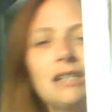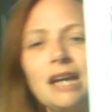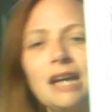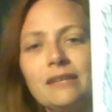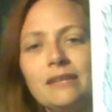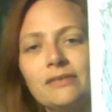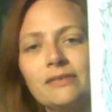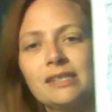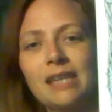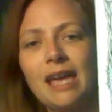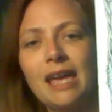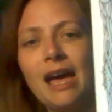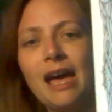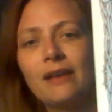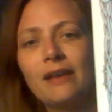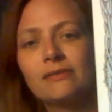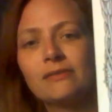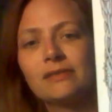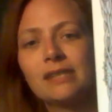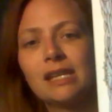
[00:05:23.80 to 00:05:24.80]
of
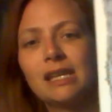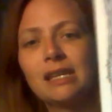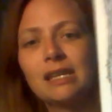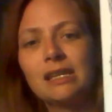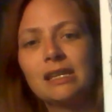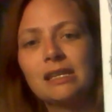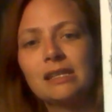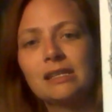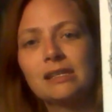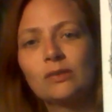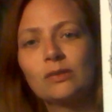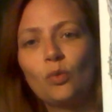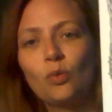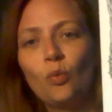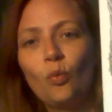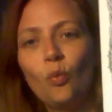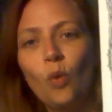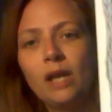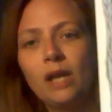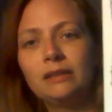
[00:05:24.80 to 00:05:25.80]
Staves is
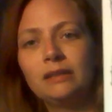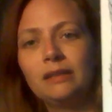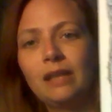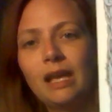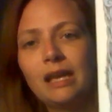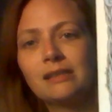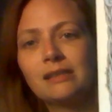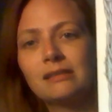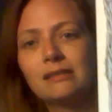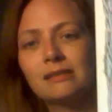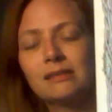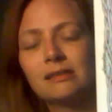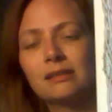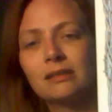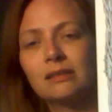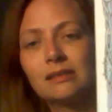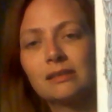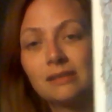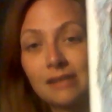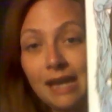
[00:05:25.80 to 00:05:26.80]
one less
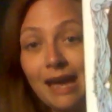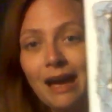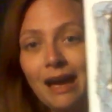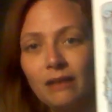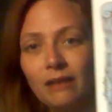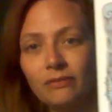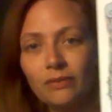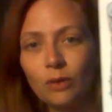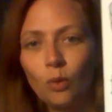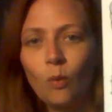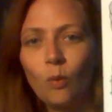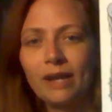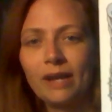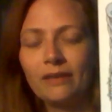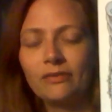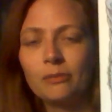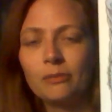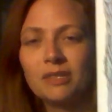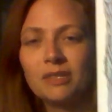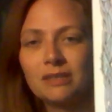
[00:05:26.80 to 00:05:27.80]
staff
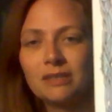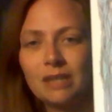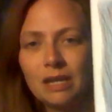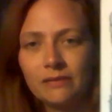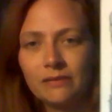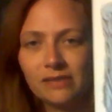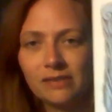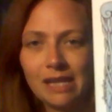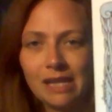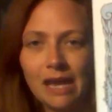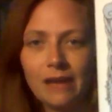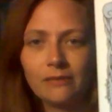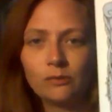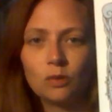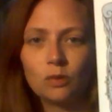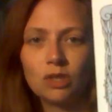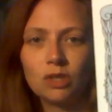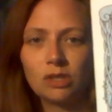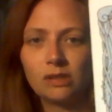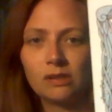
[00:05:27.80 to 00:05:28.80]
away from the 10 of Staves,
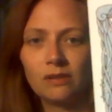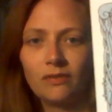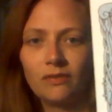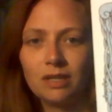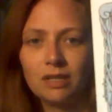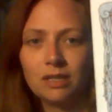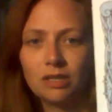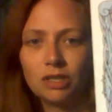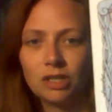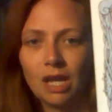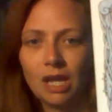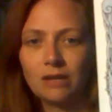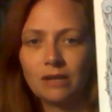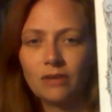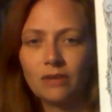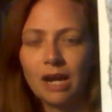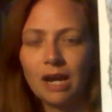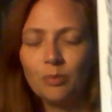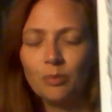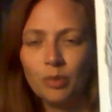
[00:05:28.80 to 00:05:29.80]
which is the finish line,
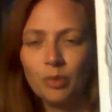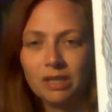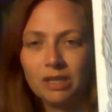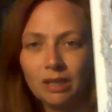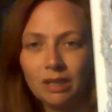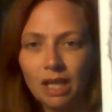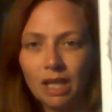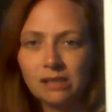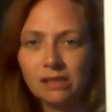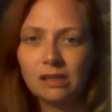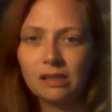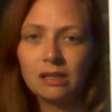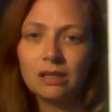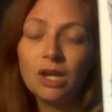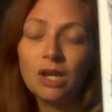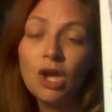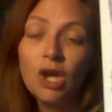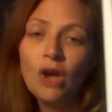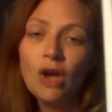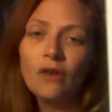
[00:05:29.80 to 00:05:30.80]
right? But the
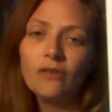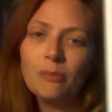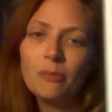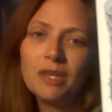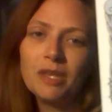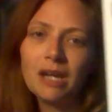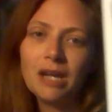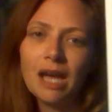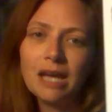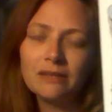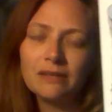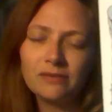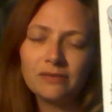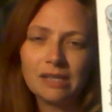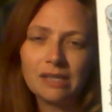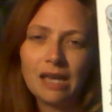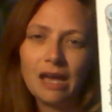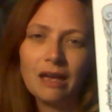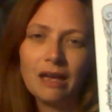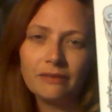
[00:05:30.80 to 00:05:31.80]
lesson from the 9 of
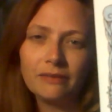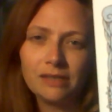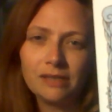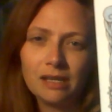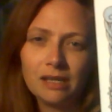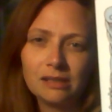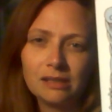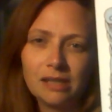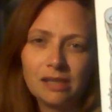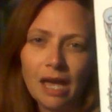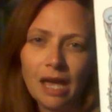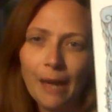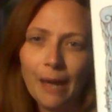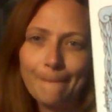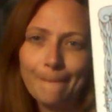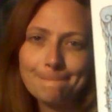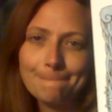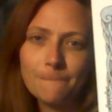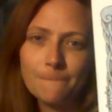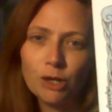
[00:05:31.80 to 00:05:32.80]
Staves is
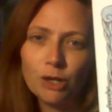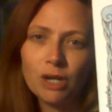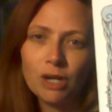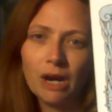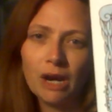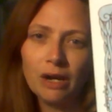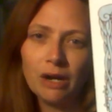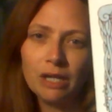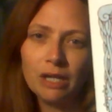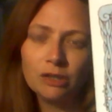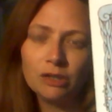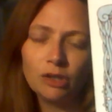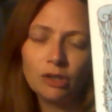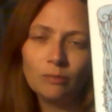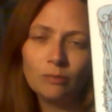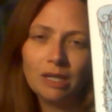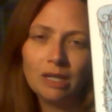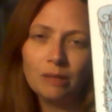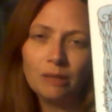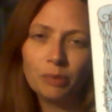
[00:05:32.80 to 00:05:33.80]
that you're carrying
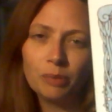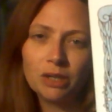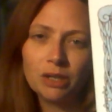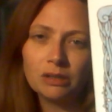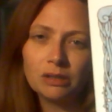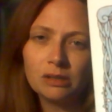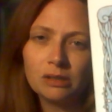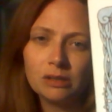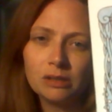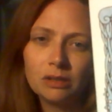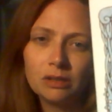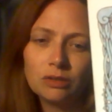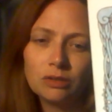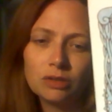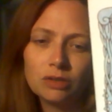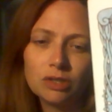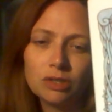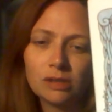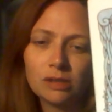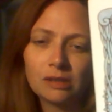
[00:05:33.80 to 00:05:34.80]
too many burdens and you
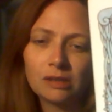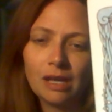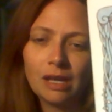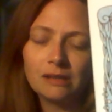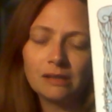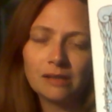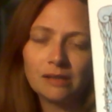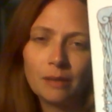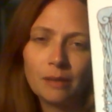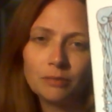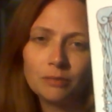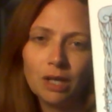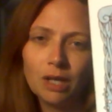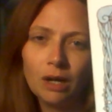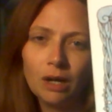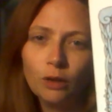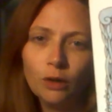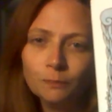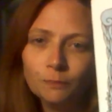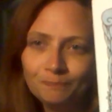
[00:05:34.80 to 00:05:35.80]
should just let some
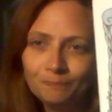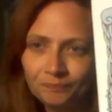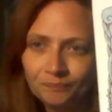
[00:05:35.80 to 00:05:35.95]
go.